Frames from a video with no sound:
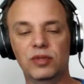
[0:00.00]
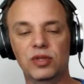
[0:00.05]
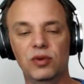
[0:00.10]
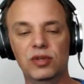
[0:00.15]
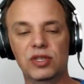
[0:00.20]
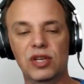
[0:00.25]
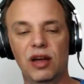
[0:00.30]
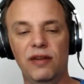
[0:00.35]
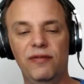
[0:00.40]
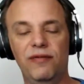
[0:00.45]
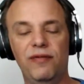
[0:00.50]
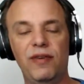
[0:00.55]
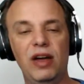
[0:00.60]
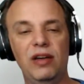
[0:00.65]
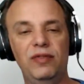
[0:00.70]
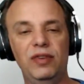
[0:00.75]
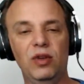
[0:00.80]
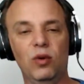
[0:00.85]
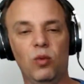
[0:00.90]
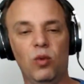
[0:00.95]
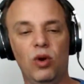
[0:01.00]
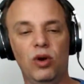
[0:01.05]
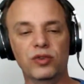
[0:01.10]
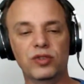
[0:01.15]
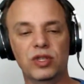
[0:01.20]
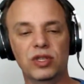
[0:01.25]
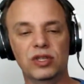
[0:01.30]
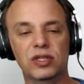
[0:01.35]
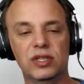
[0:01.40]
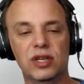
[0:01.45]
So he's got 5 feet of
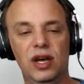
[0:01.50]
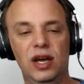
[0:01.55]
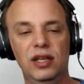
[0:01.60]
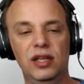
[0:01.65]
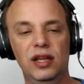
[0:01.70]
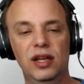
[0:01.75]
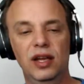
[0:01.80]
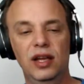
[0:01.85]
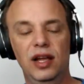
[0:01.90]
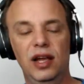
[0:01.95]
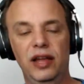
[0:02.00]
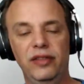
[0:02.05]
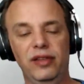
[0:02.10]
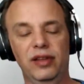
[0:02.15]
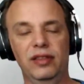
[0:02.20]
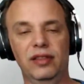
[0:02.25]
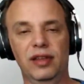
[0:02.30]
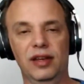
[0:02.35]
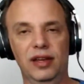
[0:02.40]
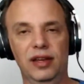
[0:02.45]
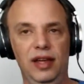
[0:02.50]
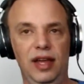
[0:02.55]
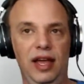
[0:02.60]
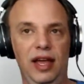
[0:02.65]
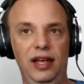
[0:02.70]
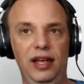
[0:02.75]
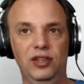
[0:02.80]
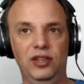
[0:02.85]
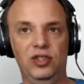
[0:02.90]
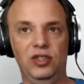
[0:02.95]
walls on the side, and then the
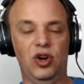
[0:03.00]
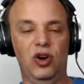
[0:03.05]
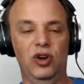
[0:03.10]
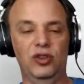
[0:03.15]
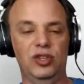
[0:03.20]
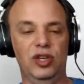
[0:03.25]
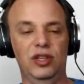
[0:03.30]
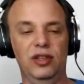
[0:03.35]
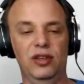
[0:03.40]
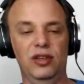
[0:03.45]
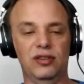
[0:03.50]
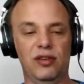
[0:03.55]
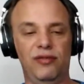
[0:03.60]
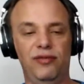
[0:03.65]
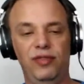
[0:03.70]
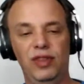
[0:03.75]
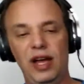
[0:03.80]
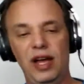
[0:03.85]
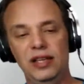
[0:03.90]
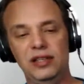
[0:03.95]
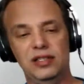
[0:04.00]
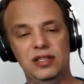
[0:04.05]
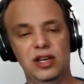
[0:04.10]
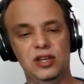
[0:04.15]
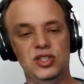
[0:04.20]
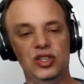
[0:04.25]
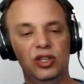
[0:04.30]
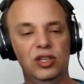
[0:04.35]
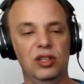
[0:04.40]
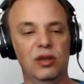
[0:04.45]
A starts, and there's a flat
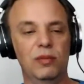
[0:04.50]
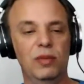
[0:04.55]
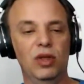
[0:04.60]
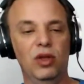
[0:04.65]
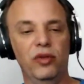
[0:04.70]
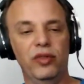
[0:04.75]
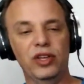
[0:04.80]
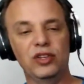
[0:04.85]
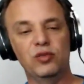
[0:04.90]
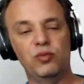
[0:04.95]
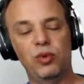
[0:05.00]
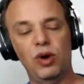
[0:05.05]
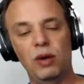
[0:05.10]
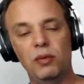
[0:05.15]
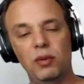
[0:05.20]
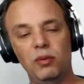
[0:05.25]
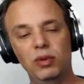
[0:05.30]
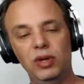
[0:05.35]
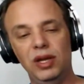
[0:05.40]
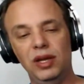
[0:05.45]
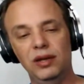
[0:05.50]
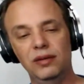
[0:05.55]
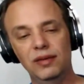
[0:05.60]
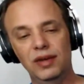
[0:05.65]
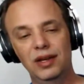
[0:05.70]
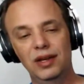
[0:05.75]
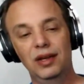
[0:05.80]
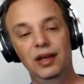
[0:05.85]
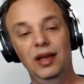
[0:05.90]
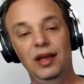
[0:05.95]
section in the middle that's probably,
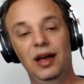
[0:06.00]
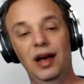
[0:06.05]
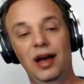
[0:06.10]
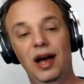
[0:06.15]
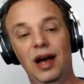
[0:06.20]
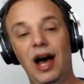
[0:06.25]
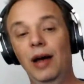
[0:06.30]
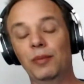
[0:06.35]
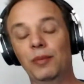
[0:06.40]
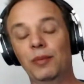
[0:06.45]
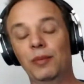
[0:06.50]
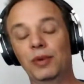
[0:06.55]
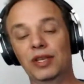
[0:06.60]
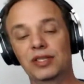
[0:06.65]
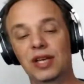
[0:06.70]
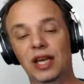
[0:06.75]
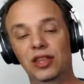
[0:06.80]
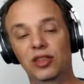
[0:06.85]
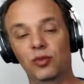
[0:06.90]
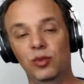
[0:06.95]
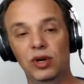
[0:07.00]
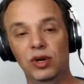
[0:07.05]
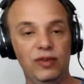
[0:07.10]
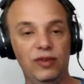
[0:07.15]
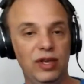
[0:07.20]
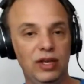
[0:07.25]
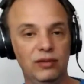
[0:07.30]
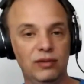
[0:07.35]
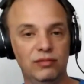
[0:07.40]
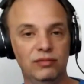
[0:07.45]
I'm going to say, 3
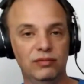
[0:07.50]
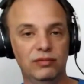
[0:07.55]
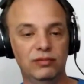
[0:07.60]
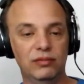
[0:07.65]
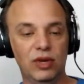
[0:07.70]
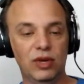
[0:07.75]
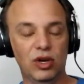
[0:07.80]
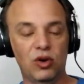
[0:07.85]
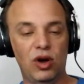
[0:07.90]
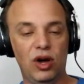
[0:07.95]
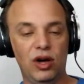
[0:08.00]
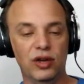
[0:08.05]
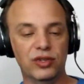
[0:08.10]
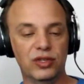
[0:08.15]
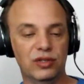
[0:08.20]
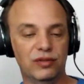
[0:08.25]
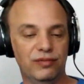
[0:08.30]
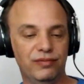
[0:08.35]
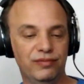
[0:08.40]
feet across.